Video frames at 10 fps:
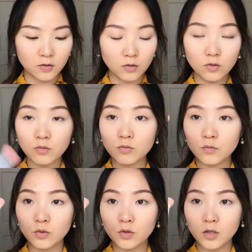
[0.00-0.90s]
Oh,
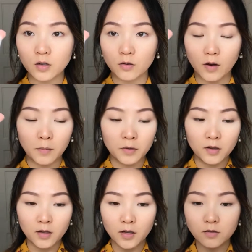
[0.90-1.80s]
you can grab a
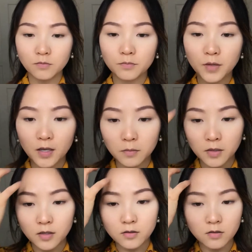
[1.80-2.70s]
lot of
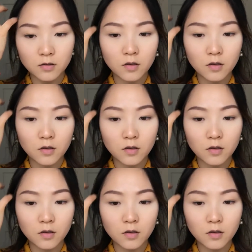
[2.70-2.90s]
pigment.